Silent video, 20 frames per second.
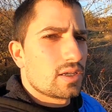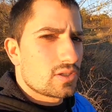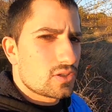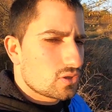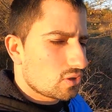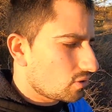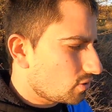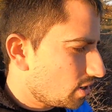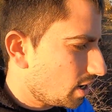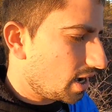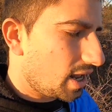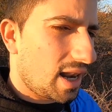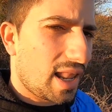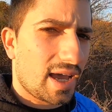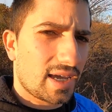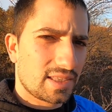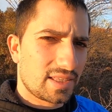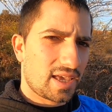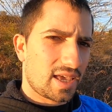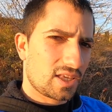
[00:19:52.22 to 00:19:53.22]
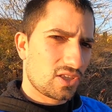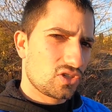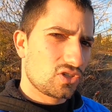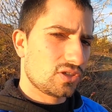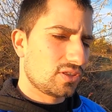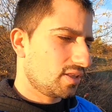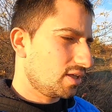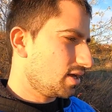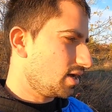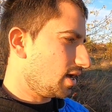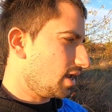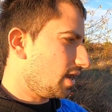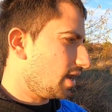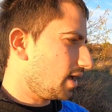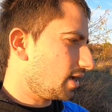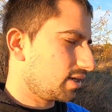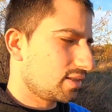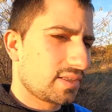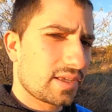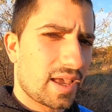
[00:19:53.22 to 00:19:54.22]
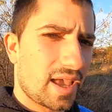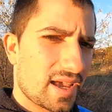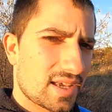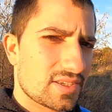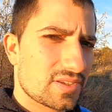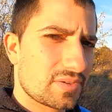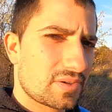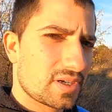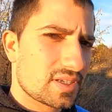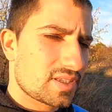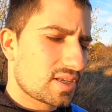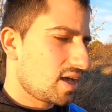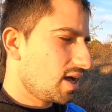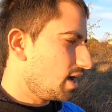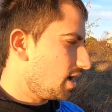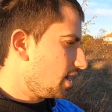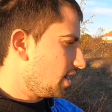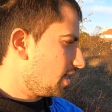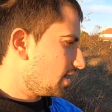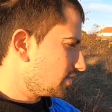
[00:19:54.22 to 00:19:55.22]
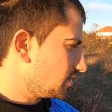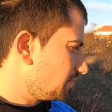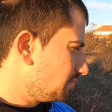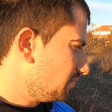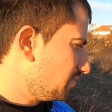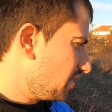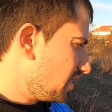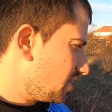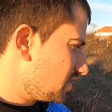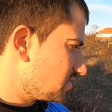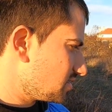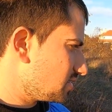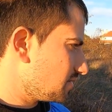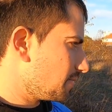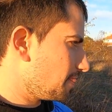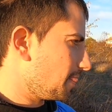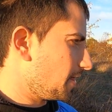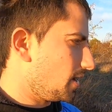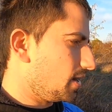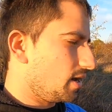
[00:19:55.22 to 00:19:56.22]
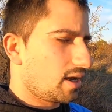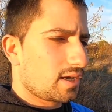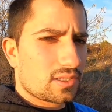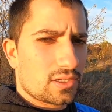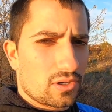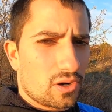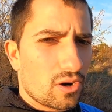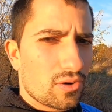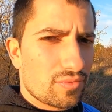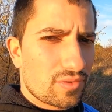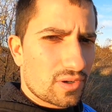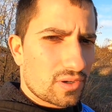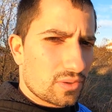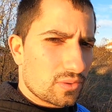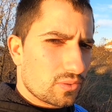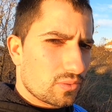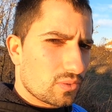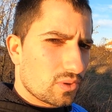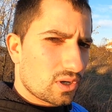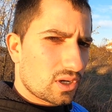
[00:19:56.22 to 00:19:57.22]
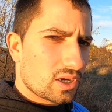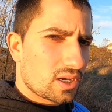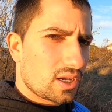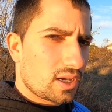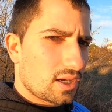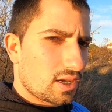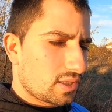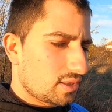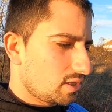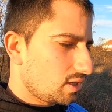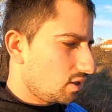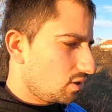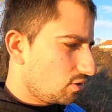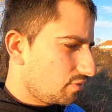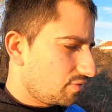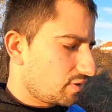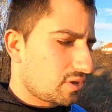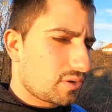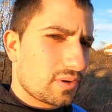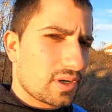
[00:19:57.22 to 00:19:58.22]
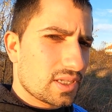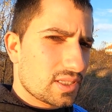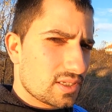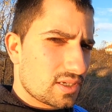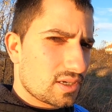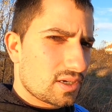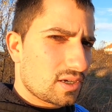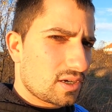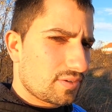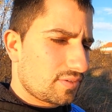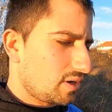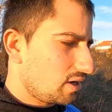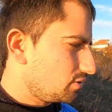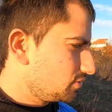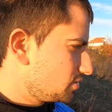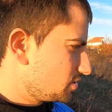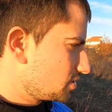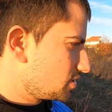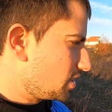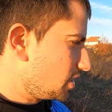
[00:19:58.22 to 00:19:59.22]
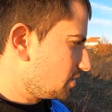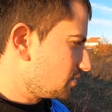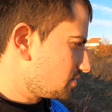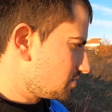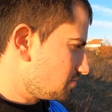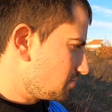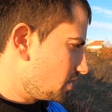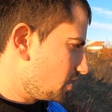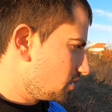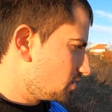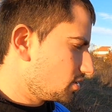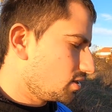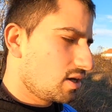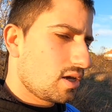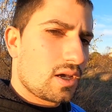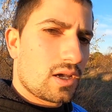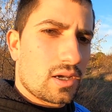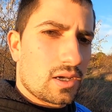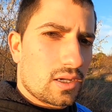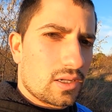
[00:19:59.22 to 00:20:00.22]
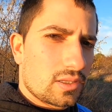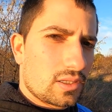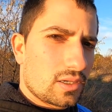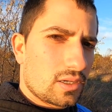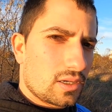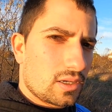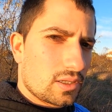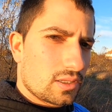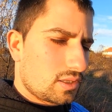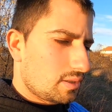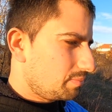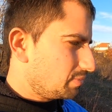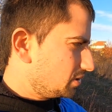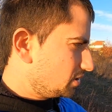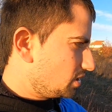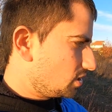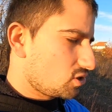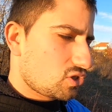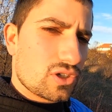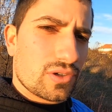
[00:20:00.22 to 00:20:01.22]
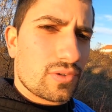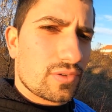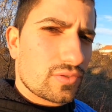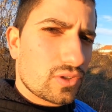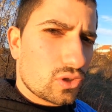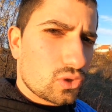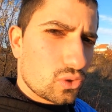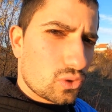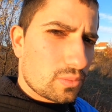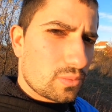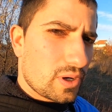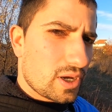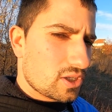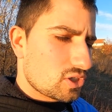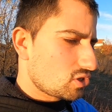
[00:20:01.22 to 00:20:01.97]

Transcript: So I like the engine, I like the extras, I like the price, I like the overall look and the overall idea of how this car is made. The potential of the turbo